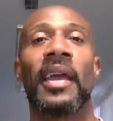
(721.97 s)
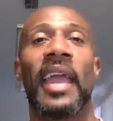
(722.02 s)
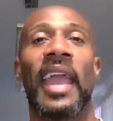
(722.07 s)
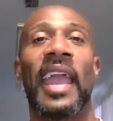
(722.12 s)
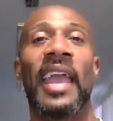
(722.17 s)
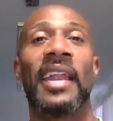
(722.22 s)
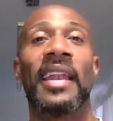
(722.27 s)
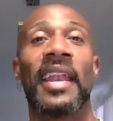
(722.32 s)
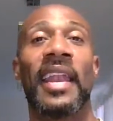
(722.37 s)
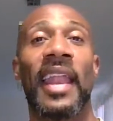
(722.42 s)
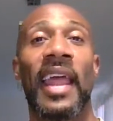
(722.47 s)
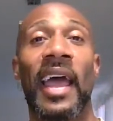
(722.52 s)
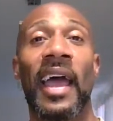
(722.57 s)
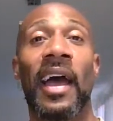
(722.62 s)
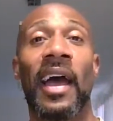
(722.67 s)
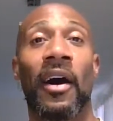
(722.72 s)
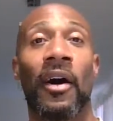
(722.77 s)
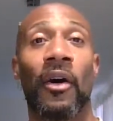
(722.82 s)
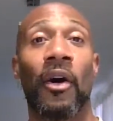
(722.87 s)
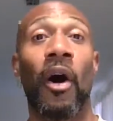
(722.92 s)
And
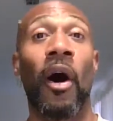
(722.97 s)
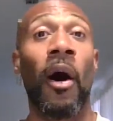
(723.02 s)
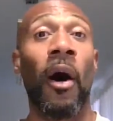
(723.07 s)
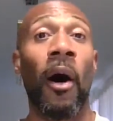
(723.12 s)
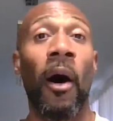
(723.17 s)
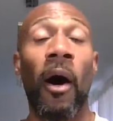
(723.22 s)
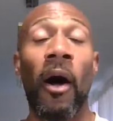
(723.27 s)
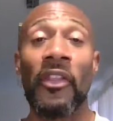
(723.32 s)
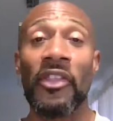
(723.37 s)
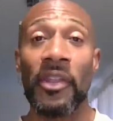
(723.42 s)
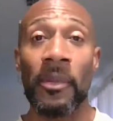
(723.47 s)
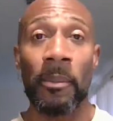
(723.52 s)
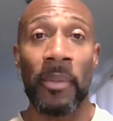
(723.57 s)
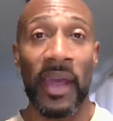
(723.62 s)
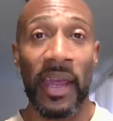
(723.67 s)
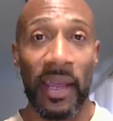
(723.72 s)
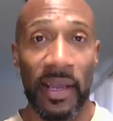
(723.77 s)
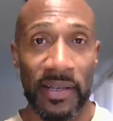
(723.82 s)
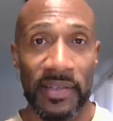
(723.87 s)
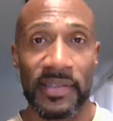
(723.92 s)
now all the
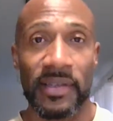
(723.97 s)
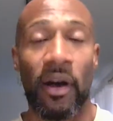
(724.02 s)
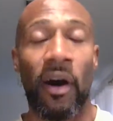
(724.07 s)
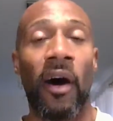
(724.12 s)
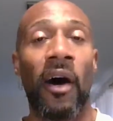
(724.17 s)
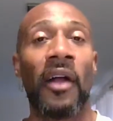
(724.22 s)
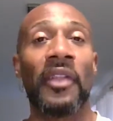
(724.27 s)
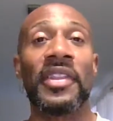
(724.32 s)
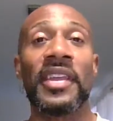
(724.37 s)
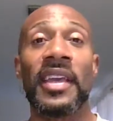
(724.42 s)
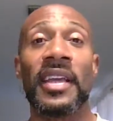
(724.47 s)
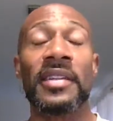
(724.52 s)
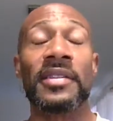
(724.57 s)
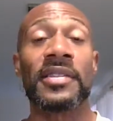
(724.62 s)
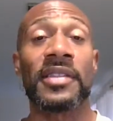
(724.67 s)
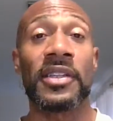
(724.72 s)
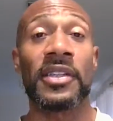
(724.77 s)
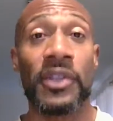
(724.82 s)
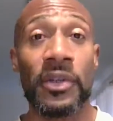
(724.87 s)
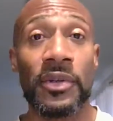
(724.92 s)
banks, all the
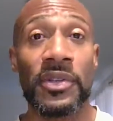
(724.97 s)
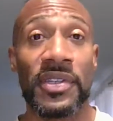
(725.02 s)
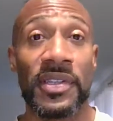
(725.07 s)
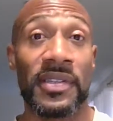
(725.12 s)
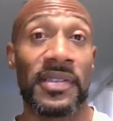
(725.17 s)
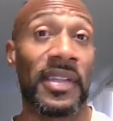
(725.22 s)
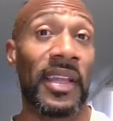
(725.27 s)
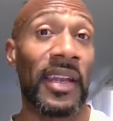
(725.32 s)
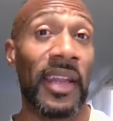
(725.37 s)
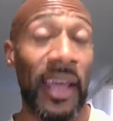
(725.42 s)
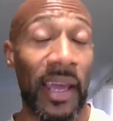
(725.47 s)
institutions that